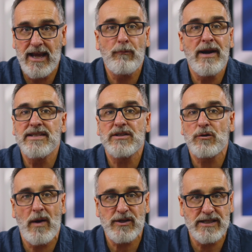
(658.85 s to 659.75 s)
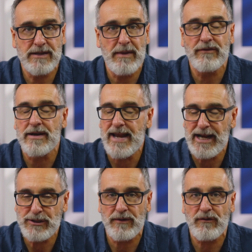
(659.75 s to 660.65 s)
It raises questions about the
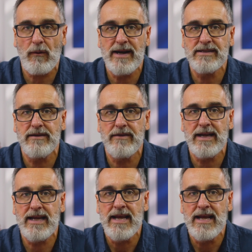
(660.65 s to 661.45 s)
nature of creativity